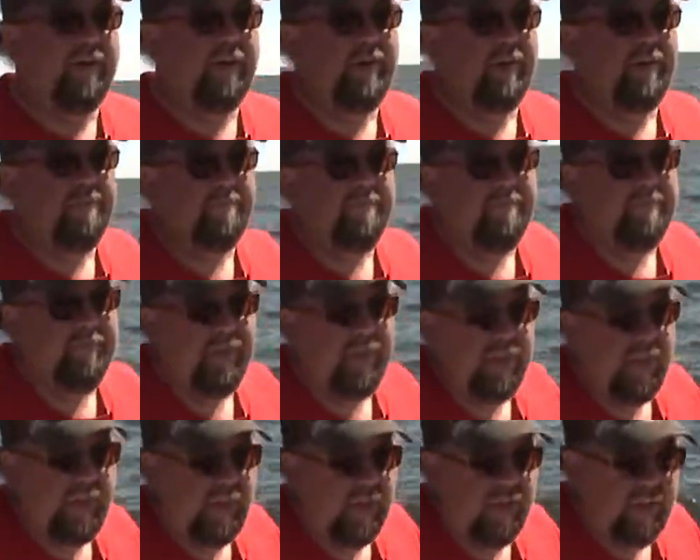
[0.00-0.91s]
top.
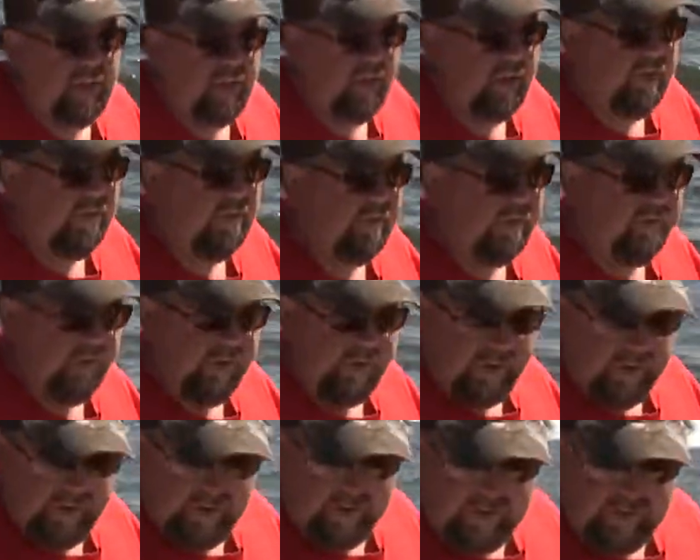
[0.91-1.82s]
Okay. We've
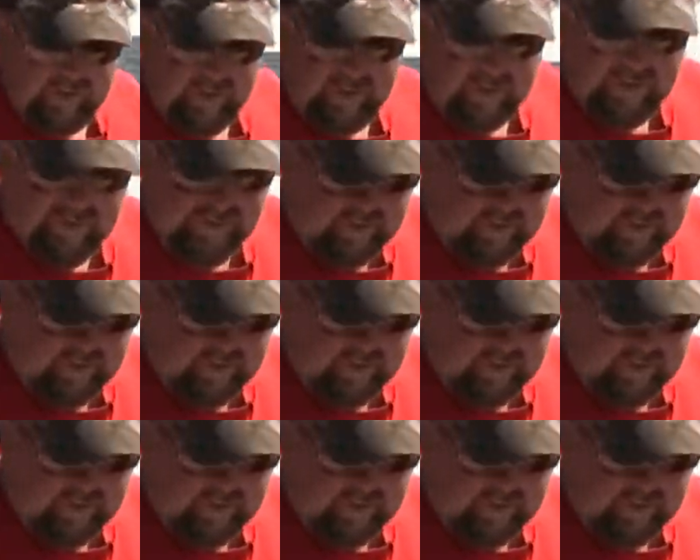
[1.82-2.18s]
got uh,